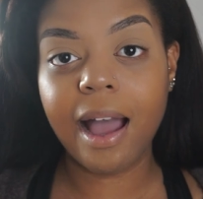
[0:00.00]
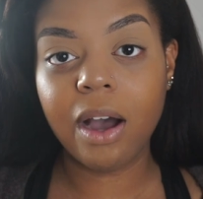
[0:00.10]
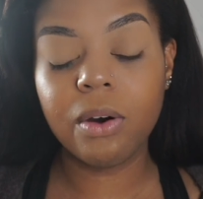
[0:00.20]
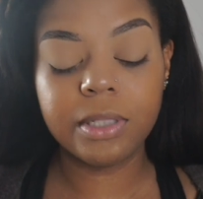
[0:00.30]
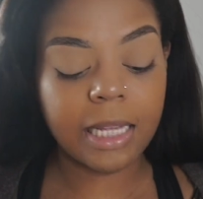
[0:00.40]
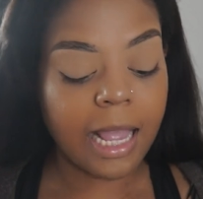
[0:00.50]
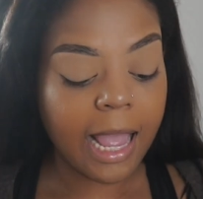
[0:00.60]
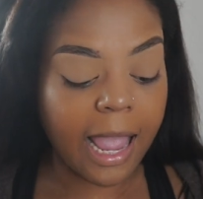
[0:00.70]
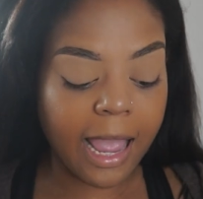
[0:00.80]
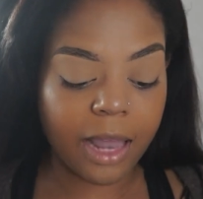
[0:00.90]
out.
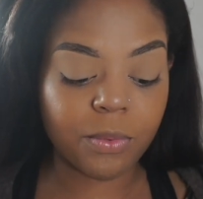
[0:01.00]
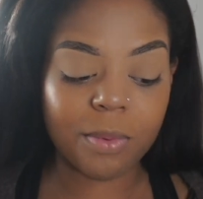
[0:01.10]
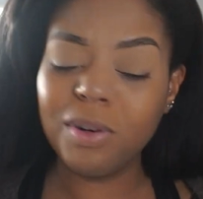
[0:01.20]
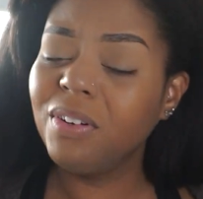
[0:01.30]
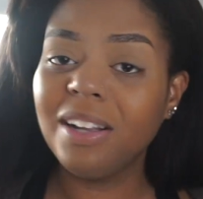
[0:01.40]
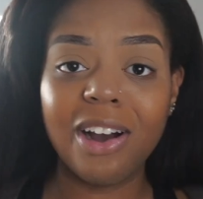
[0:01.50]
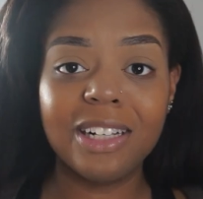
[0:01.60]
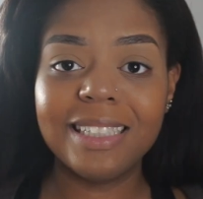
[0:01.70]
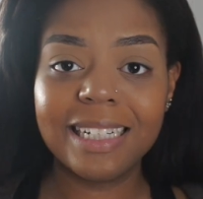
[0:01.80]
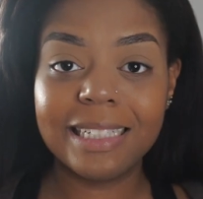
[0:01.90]
And we're moving
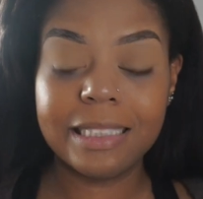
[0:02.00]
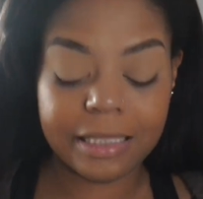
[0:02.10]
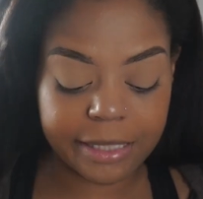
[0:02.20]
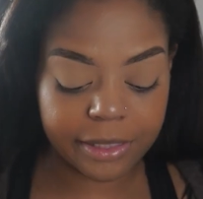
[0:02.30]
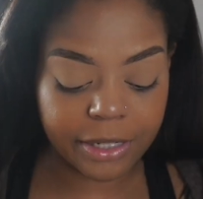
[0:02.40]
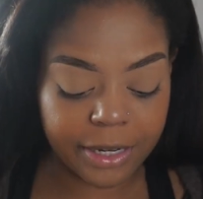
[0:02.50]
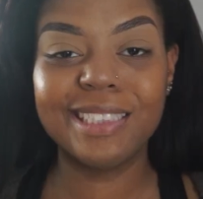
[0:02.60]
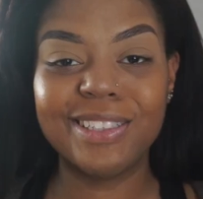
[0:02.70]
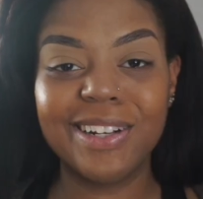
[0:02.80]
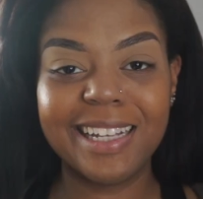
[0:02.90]
on to concealer.
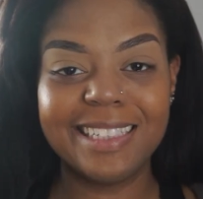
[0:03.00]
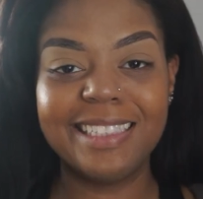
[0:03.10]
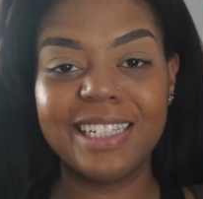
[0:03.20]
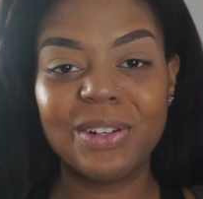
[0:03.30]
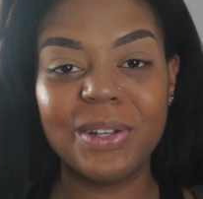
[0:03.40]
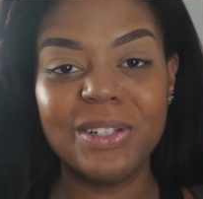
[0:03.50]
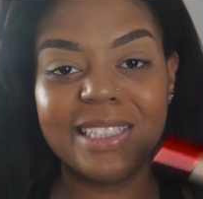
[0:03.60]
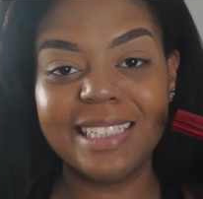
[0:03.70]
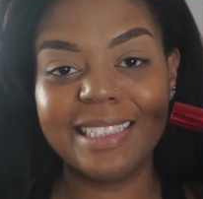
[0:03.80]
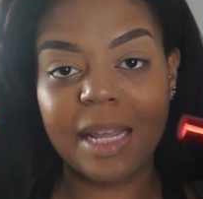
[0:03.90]
So the concealer, we're
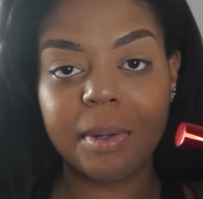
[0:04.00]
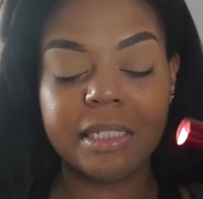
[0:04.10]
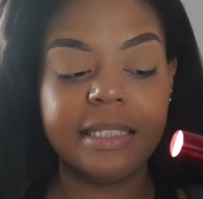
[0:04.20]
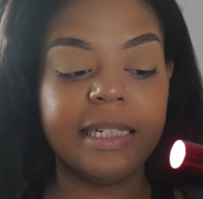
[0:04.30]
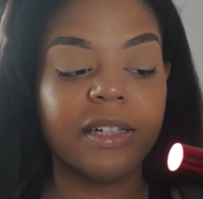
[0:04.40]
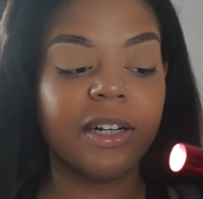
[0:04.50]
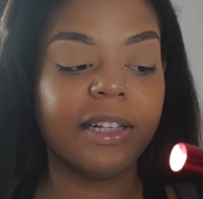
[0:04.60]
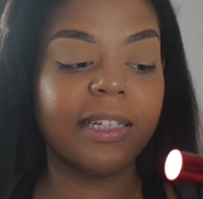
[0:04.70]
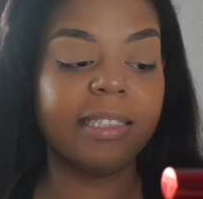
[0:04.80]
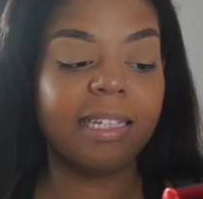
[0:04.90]
using the same
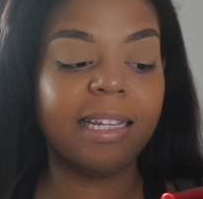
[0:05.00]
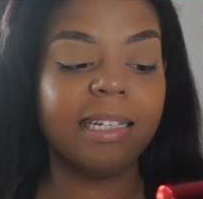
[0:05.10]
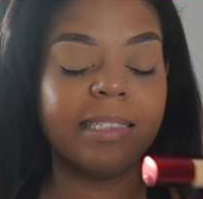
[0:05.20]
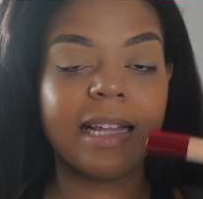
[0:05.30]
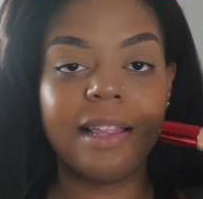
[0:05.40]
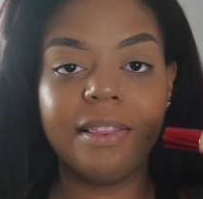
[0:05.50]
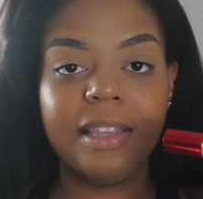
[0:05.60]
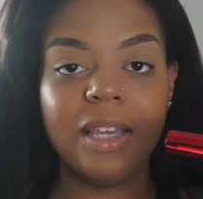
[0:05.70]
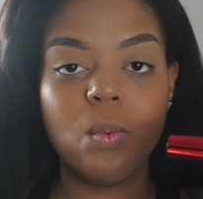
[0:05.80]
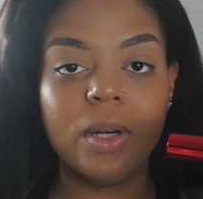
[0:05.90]
concealer. This is
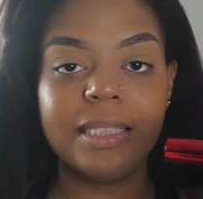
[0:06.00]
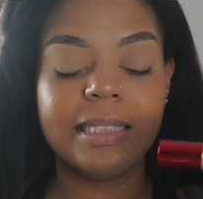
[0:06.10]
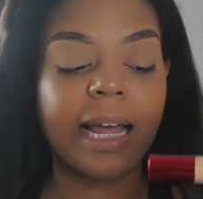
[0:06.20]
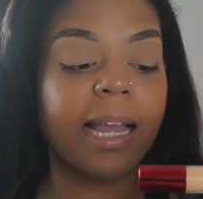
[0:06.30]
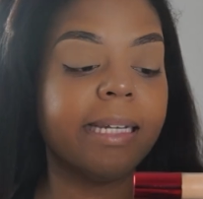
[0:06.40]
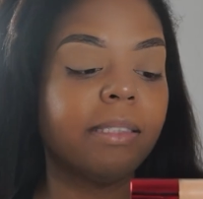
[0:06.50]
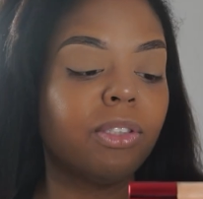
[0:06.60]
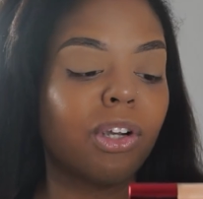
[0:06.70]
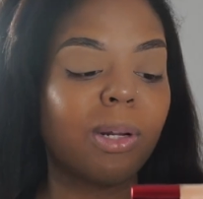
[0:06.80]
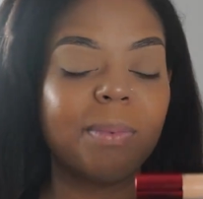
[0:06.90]
the One Size
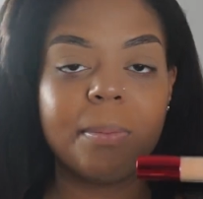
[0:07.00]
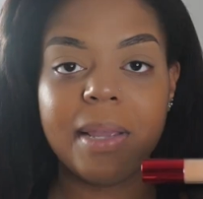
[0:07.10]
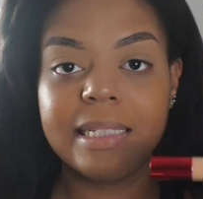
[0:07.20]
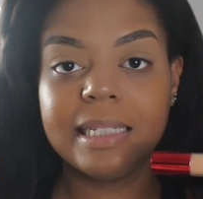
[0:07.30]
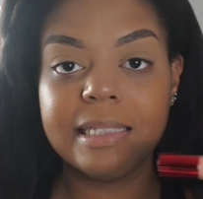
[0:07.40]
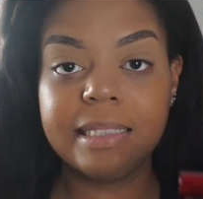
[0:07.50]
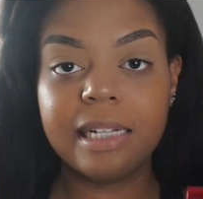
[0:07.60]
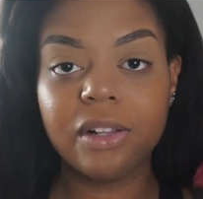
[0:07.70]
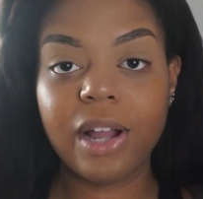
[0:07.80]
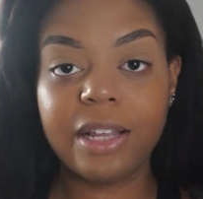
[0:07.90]
Turn Up the Base
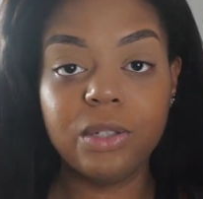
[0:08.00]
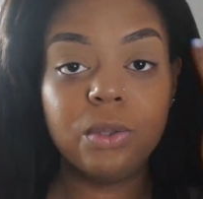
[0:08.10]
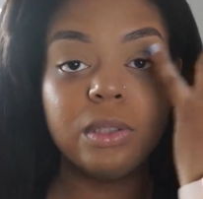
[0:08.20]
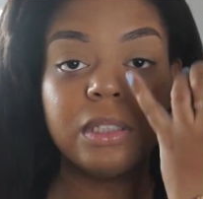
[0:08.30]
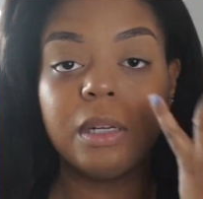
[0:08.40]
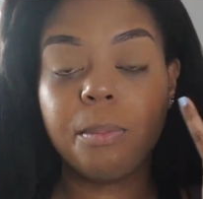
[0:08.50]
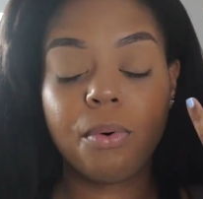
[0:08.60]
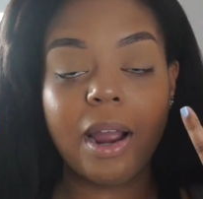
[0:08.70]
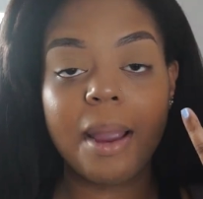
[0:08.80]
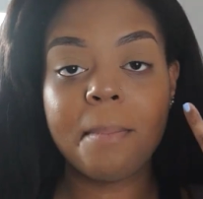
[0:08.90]
concealer I use to
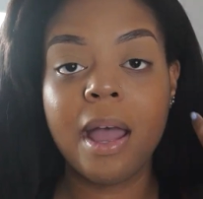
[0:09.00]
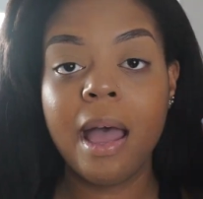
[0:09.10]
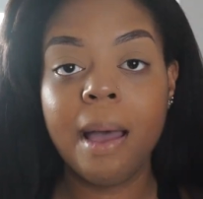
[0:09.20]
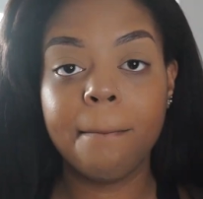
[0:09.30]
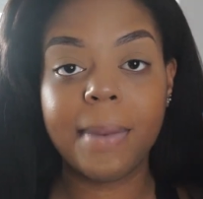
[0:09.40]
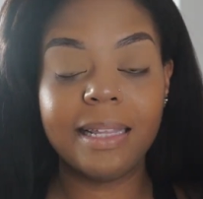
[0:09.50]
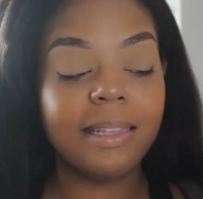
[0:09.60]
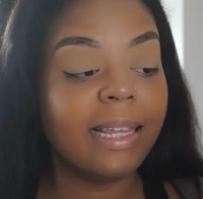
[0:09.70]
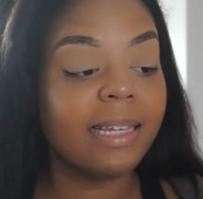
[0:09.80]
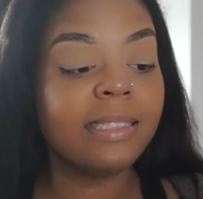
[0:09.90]
prime my
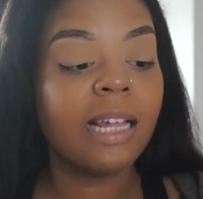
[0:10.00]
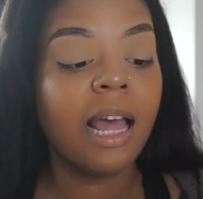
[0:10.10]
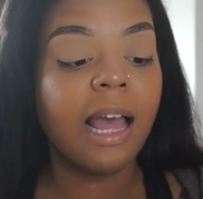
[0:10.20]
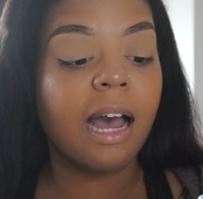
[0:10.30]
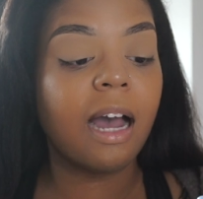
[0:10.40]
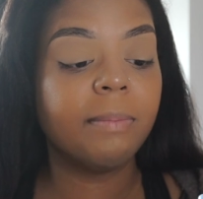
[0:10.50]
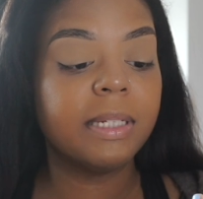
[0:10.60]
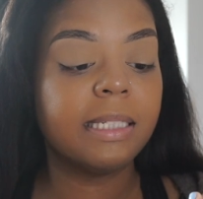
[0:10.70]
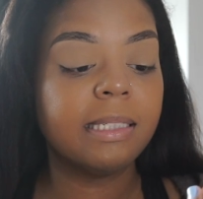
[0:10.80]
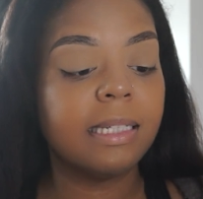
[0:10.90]
lids.
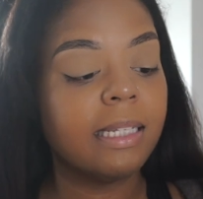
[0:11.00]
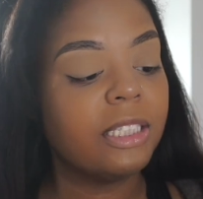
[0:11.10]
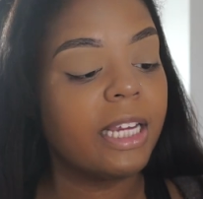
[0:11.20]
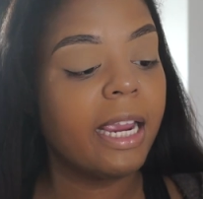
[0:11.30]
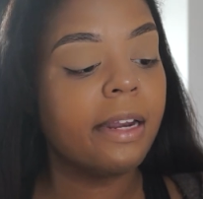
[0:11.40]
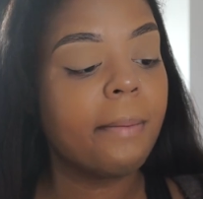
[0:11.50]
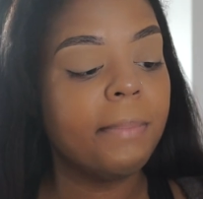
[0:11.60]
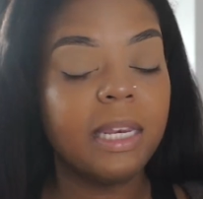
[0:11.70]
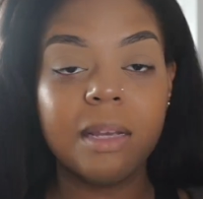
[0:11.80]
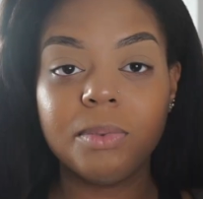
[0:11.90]
This is in the shade
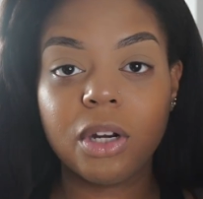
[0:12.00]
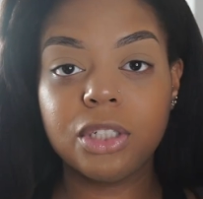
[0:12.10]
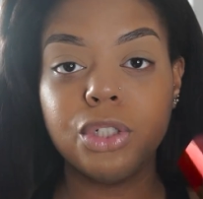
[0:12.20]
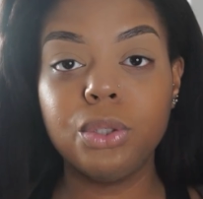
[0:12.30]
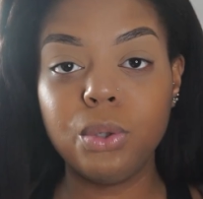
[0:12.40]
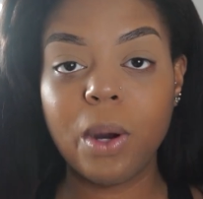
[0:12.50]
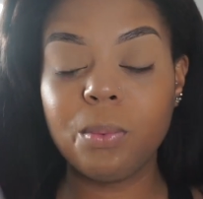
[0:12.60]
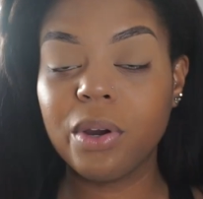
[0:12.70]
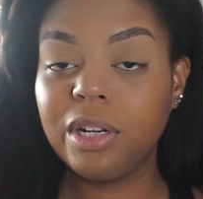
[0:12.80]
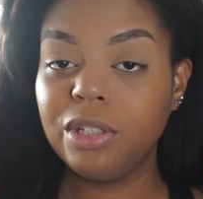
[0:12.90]
Medium Dark 2,
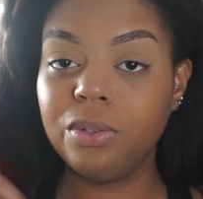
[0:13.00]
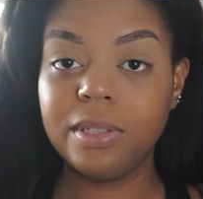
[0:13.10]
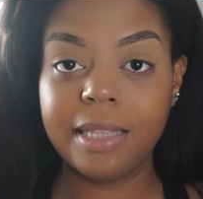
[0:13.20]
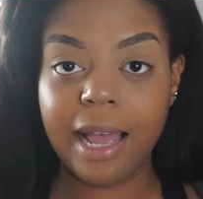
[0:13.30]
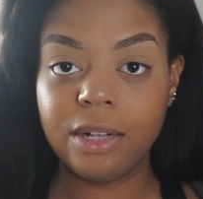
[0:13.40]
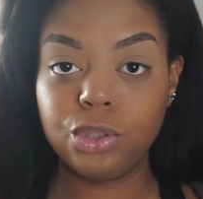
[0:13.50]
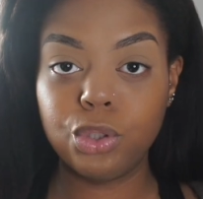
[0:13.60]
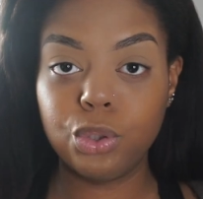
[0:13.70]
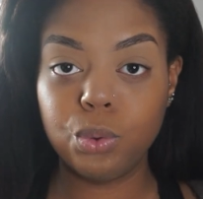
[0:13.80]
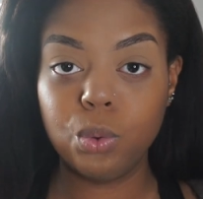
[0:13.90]
and we're going to use that
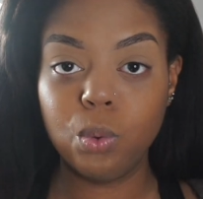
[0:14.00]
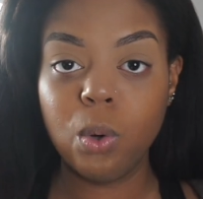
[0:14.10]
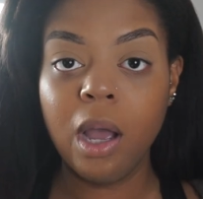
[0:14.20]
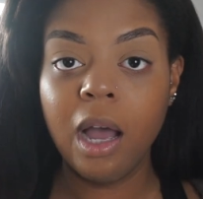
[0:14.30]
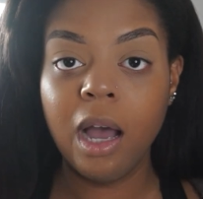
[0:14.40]
to